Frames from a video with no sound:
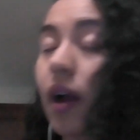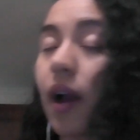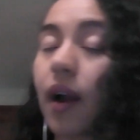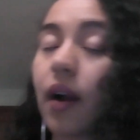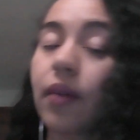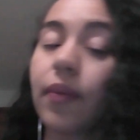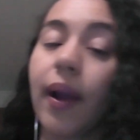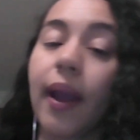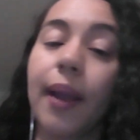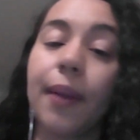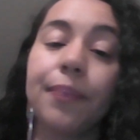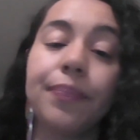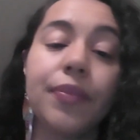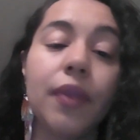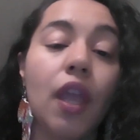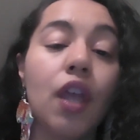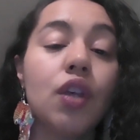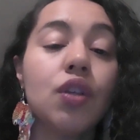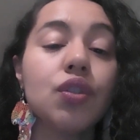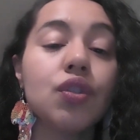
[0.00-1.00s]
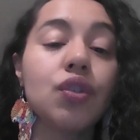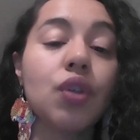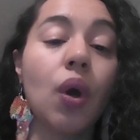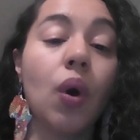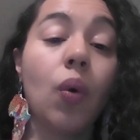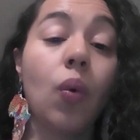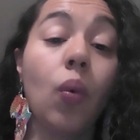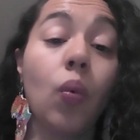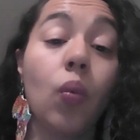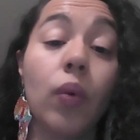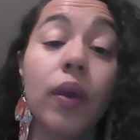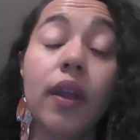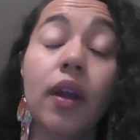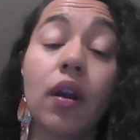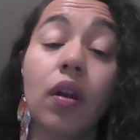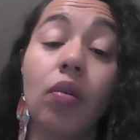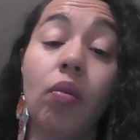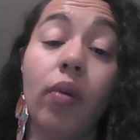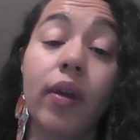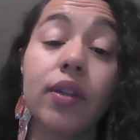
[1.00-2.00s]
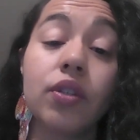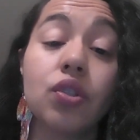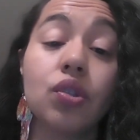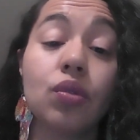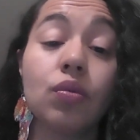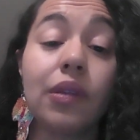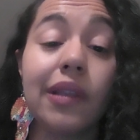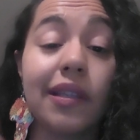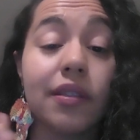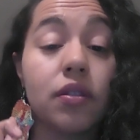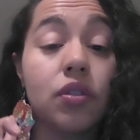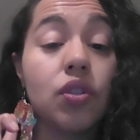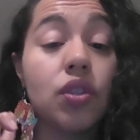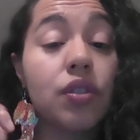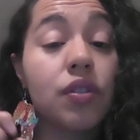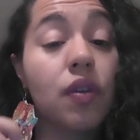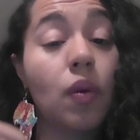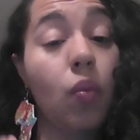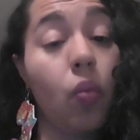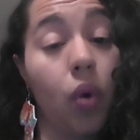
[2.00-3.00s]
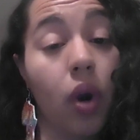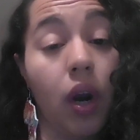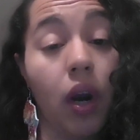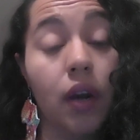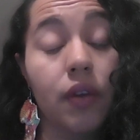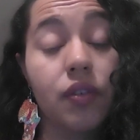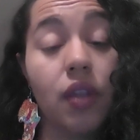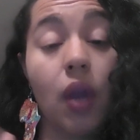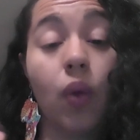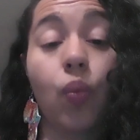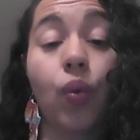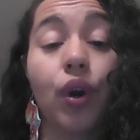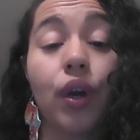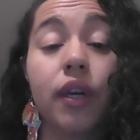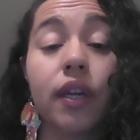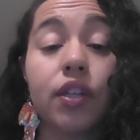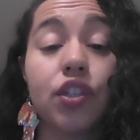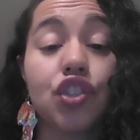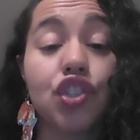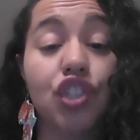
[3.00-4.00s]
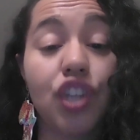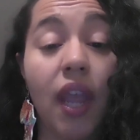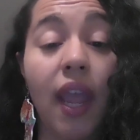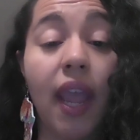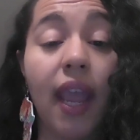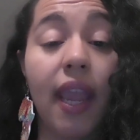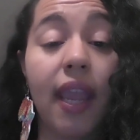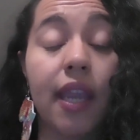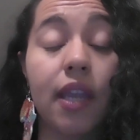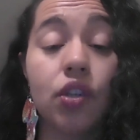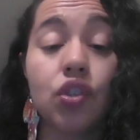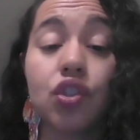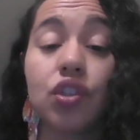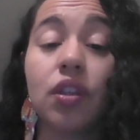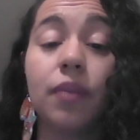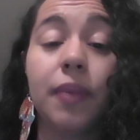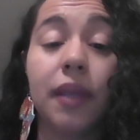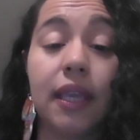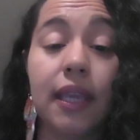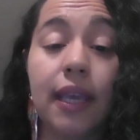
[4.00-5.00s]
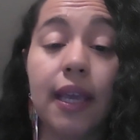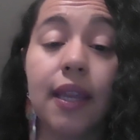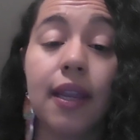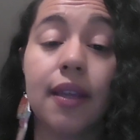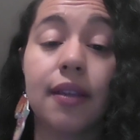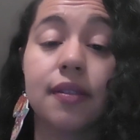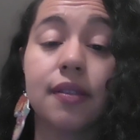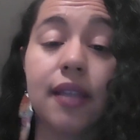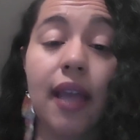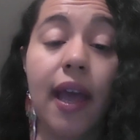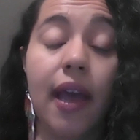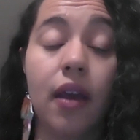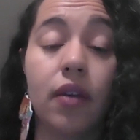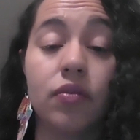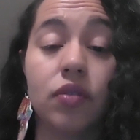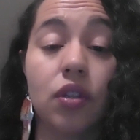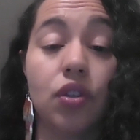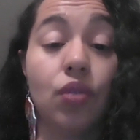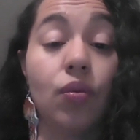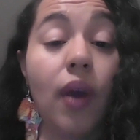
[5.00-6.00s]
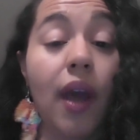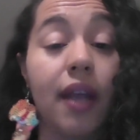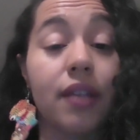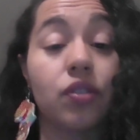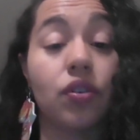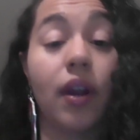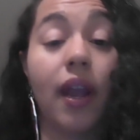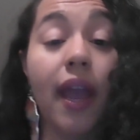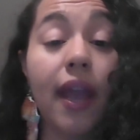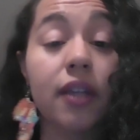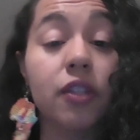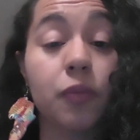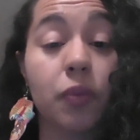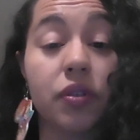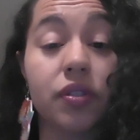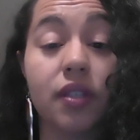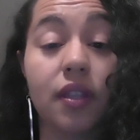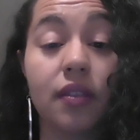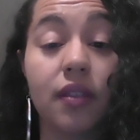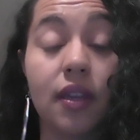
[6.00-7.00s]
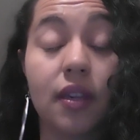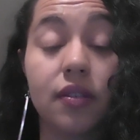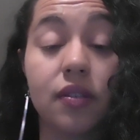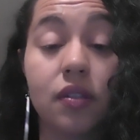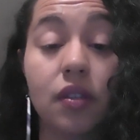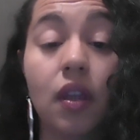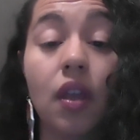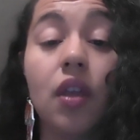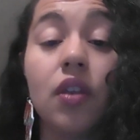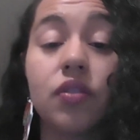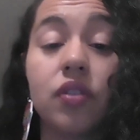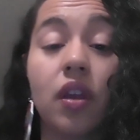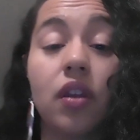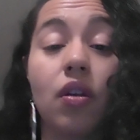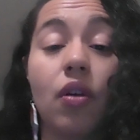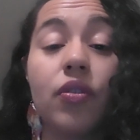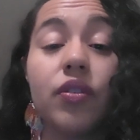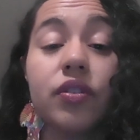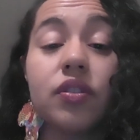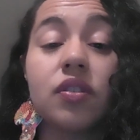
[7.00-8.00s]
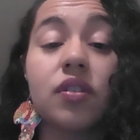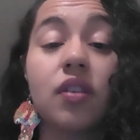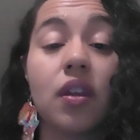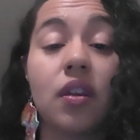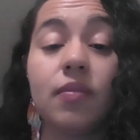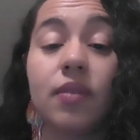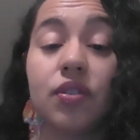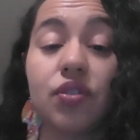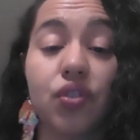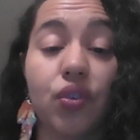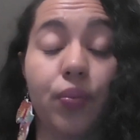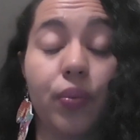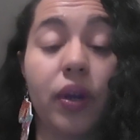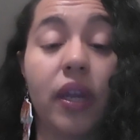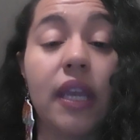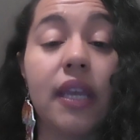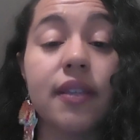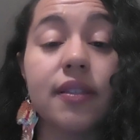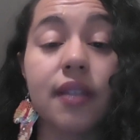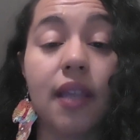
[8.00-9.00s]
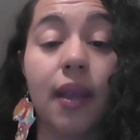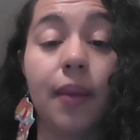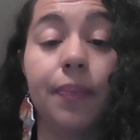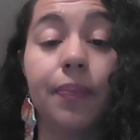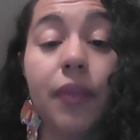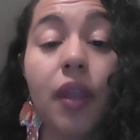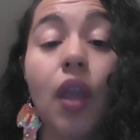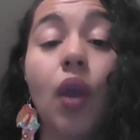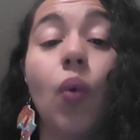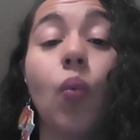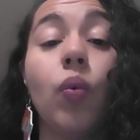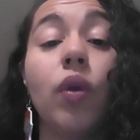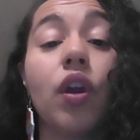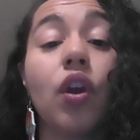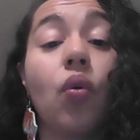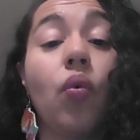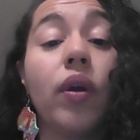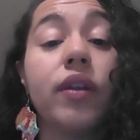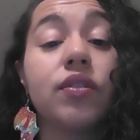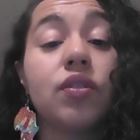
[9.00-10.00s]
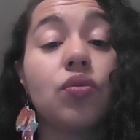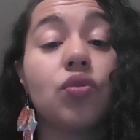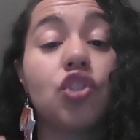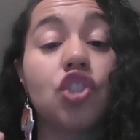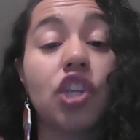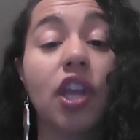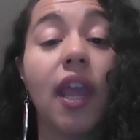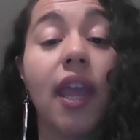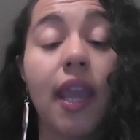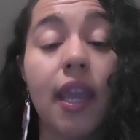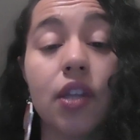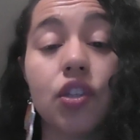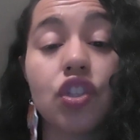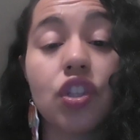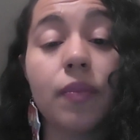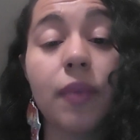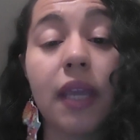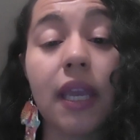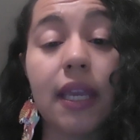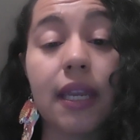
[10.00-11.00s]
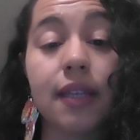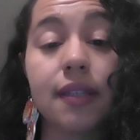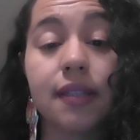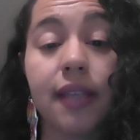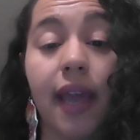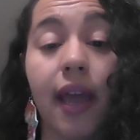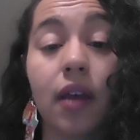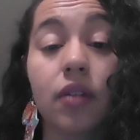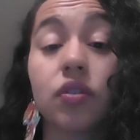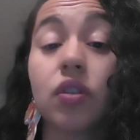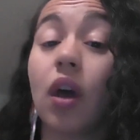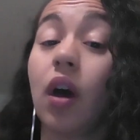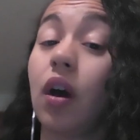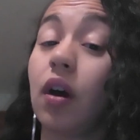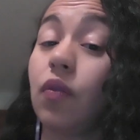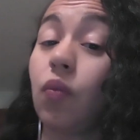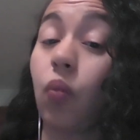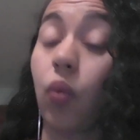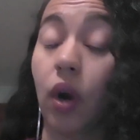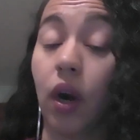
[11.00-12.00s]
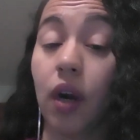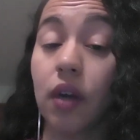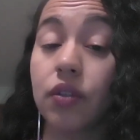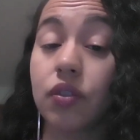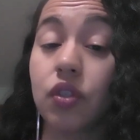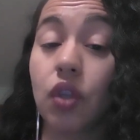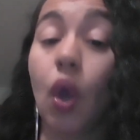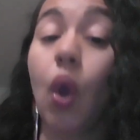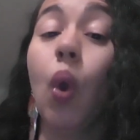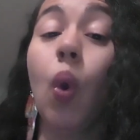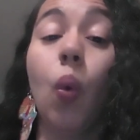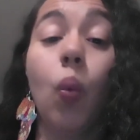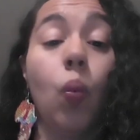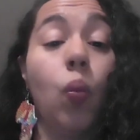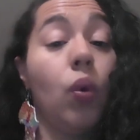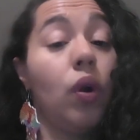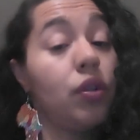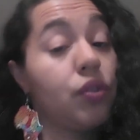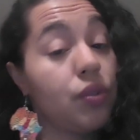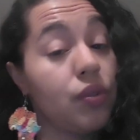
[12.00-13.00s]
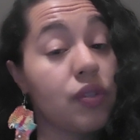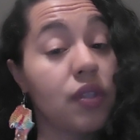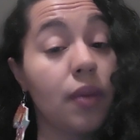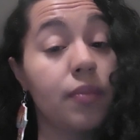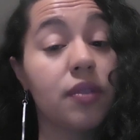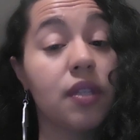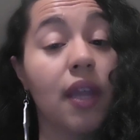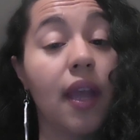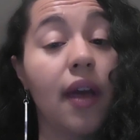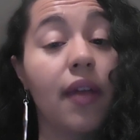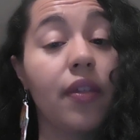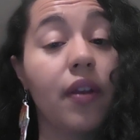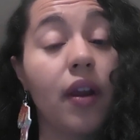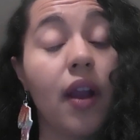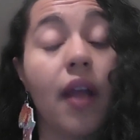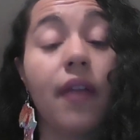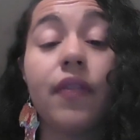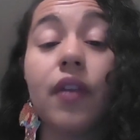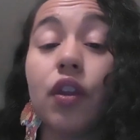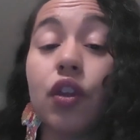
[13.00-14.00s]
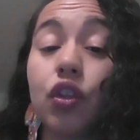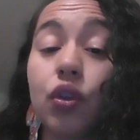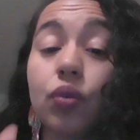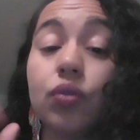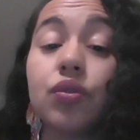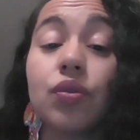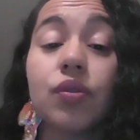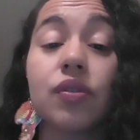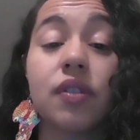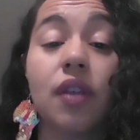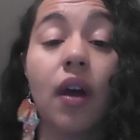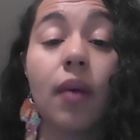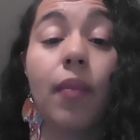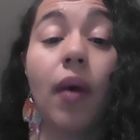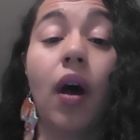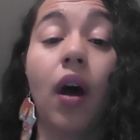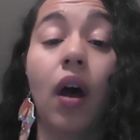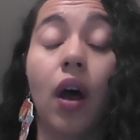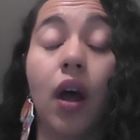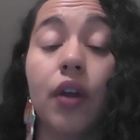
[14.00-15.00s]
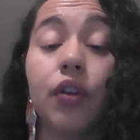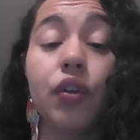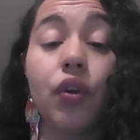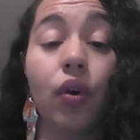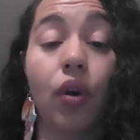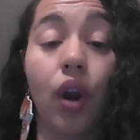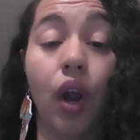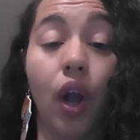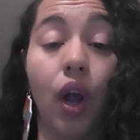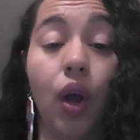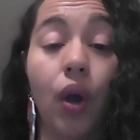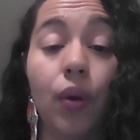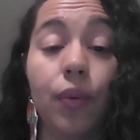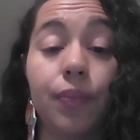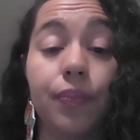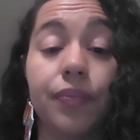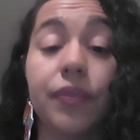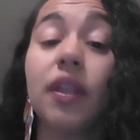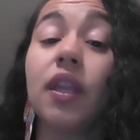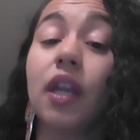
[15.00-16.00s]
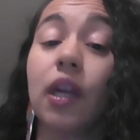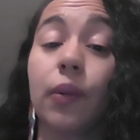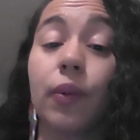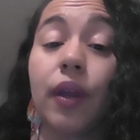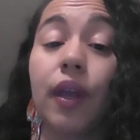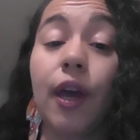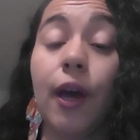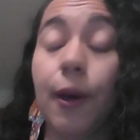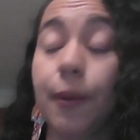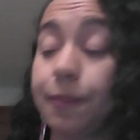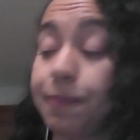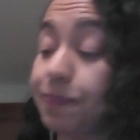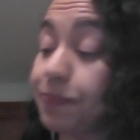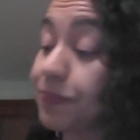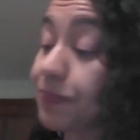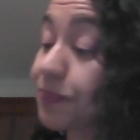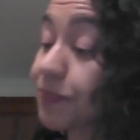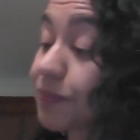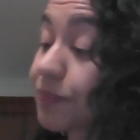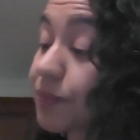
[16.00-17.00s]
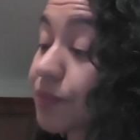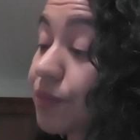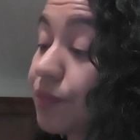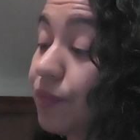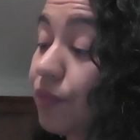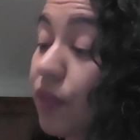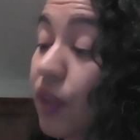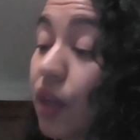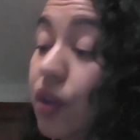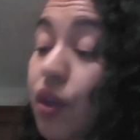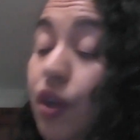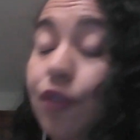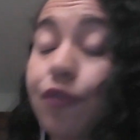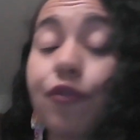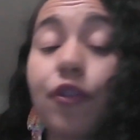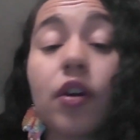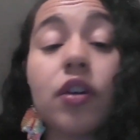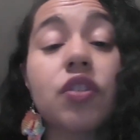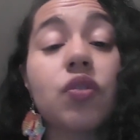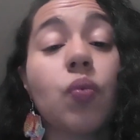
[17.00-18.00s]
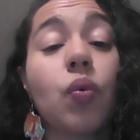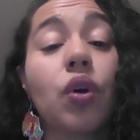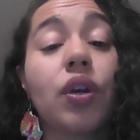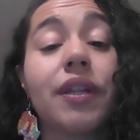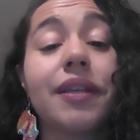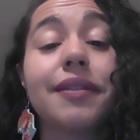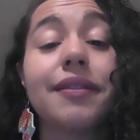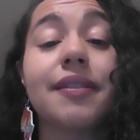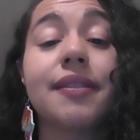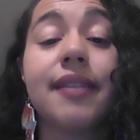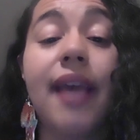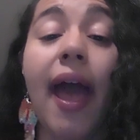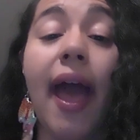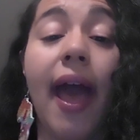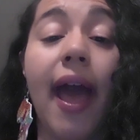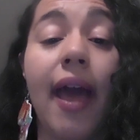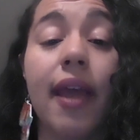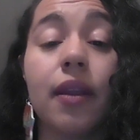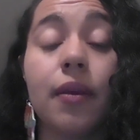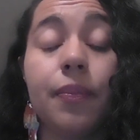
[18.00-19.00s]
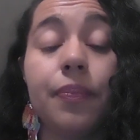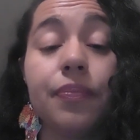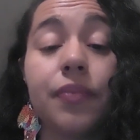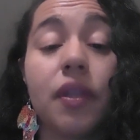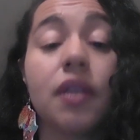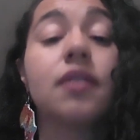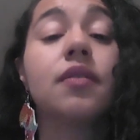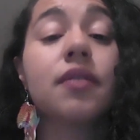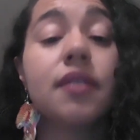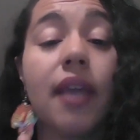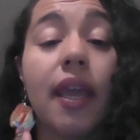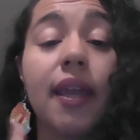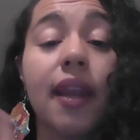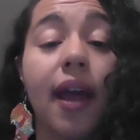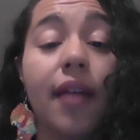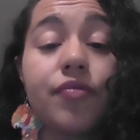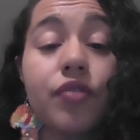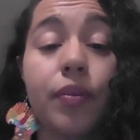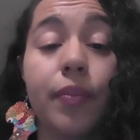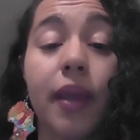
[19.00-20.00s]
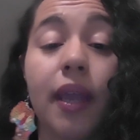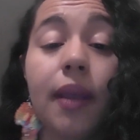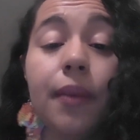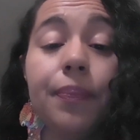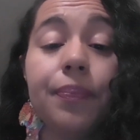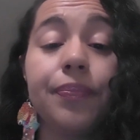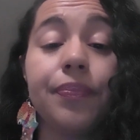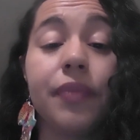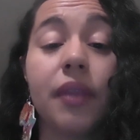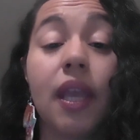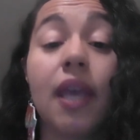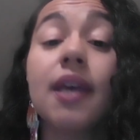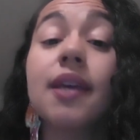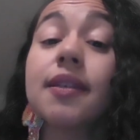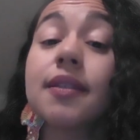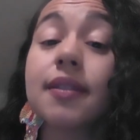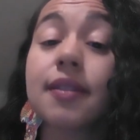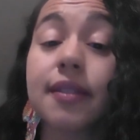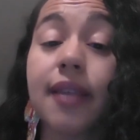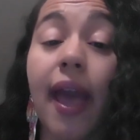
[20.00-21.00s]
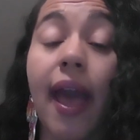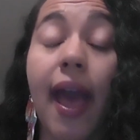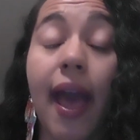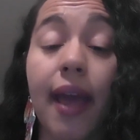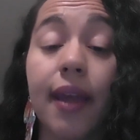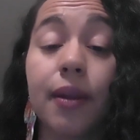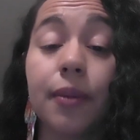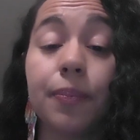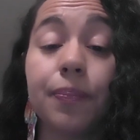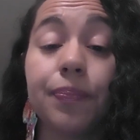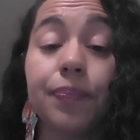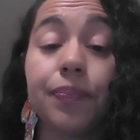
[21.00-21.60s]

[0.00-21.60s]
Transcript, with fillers: All right, so we are going to listen to some words and we're going to change the beginning sound. And you guys are experts at this. So I know this is going to be super easy. We are going to change the beginning sounds of words. We'll do some together and then you'll do some on your own. Here we go. Your first word is sad. Say it after me sad.